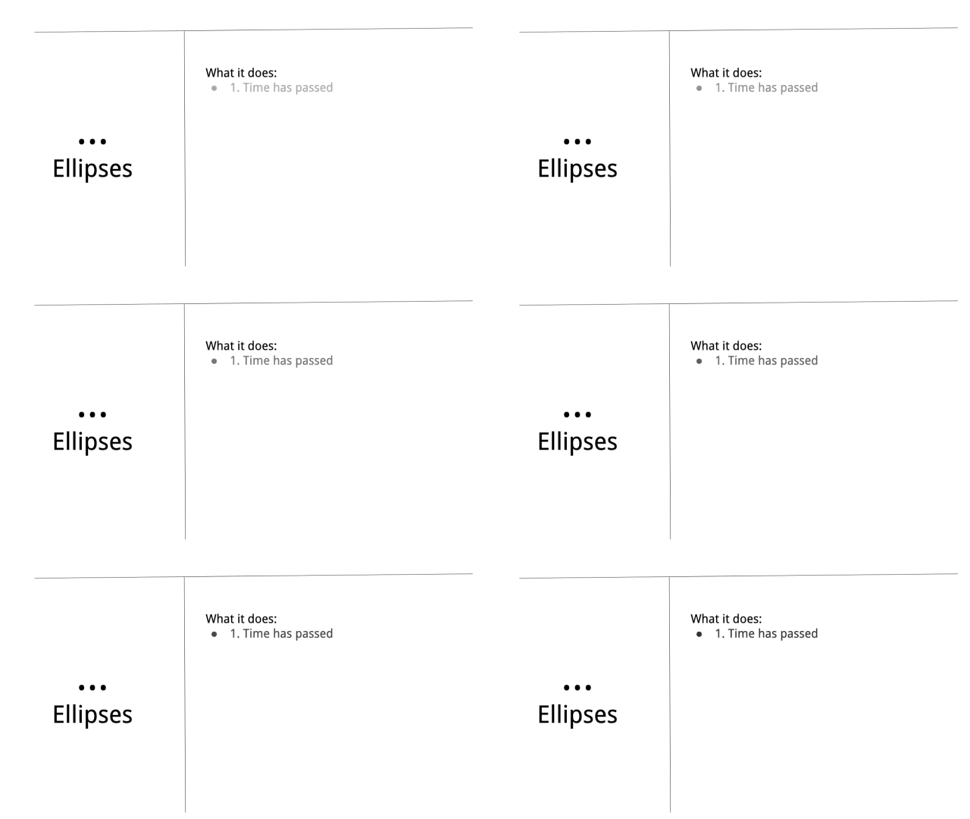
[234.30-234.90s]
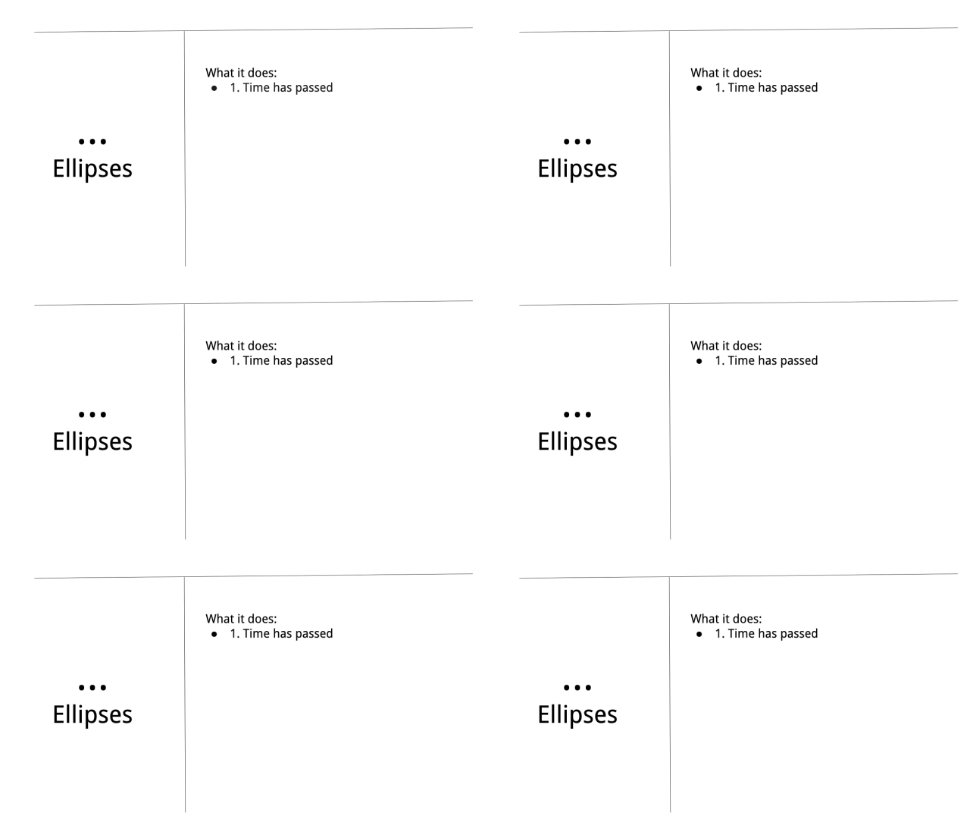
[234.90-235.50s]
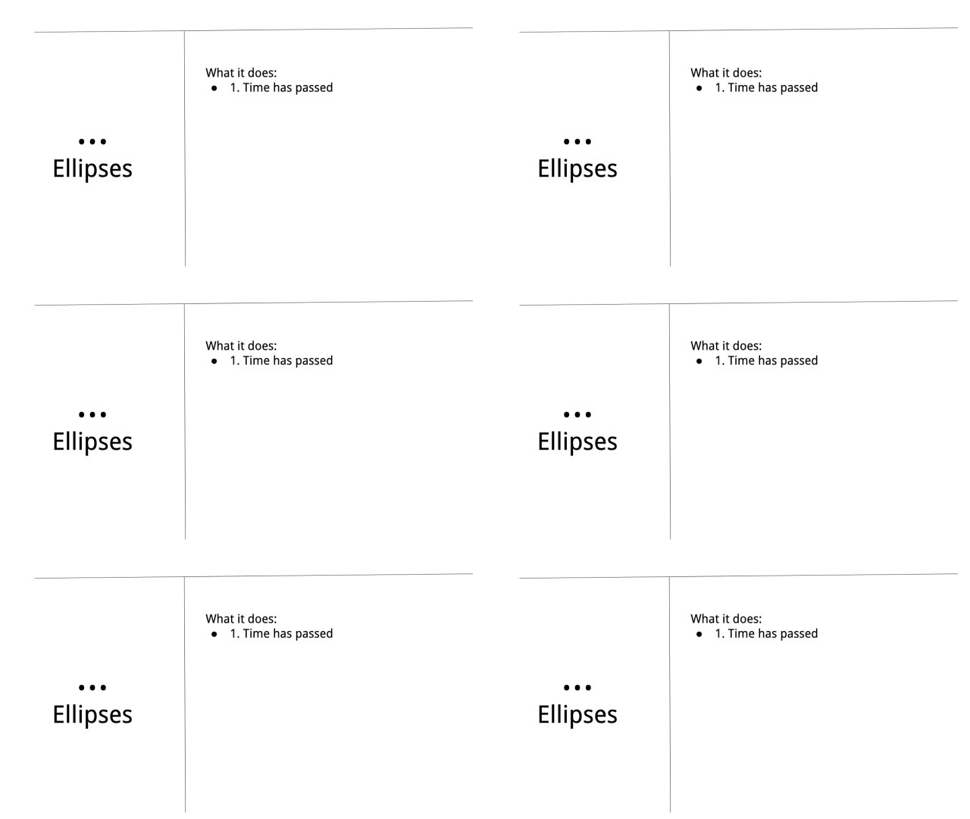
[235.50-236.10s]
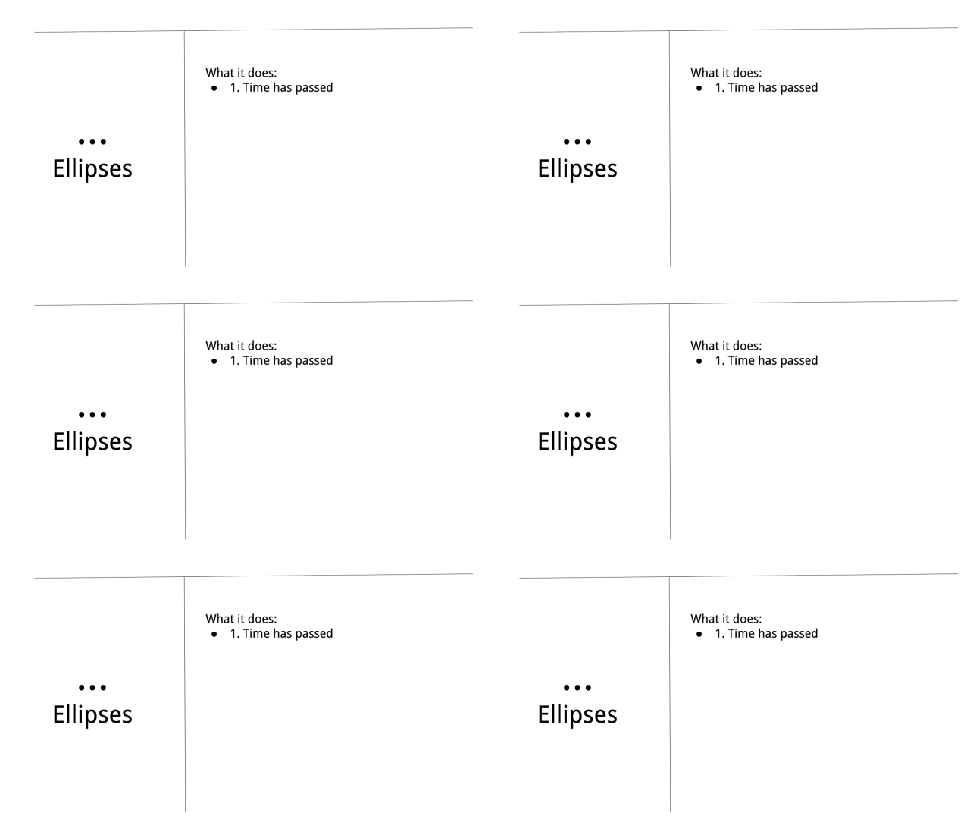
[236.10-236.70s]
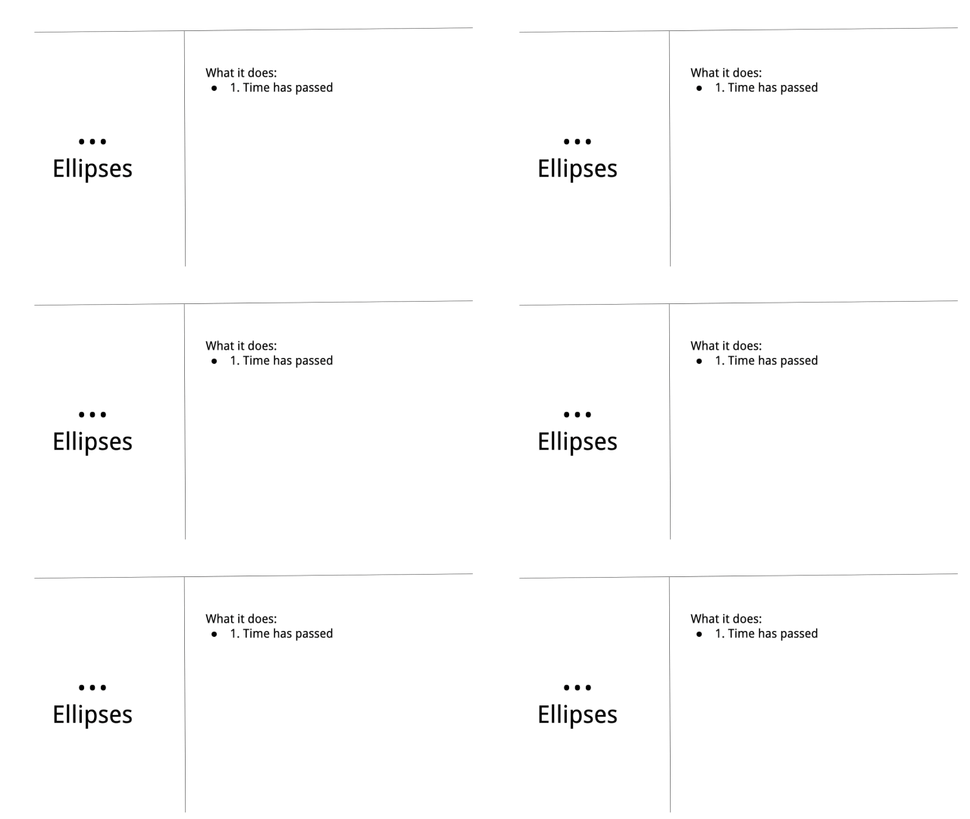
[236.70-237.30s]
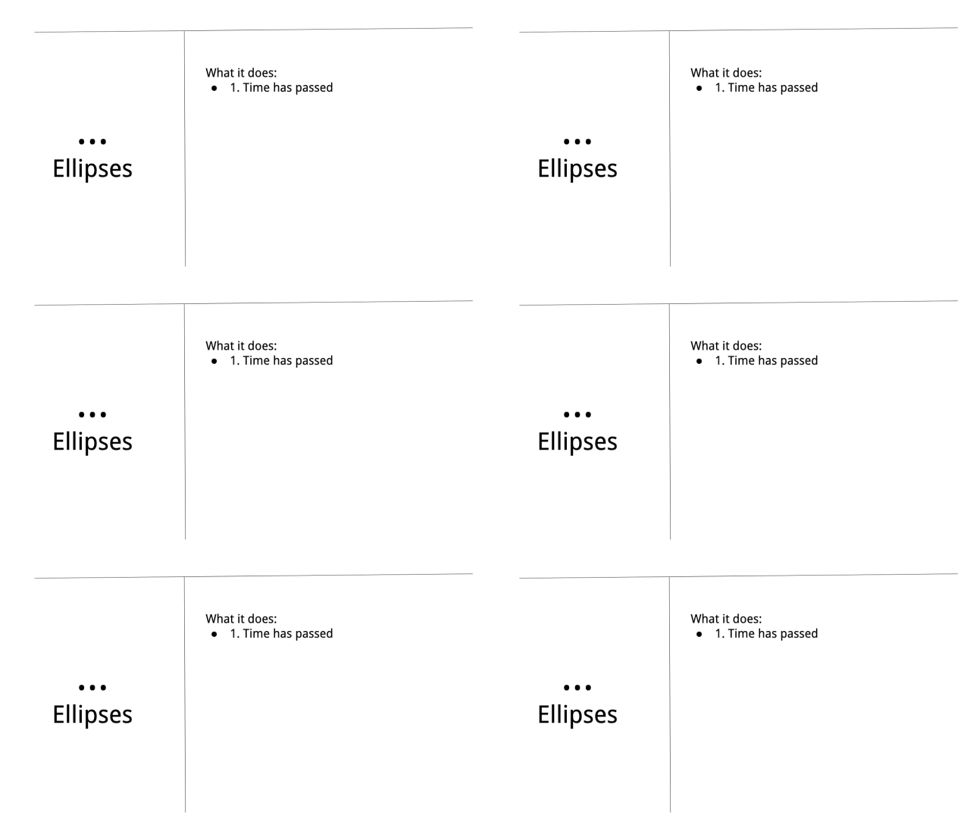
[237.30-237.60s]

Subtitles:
(no speaker visible)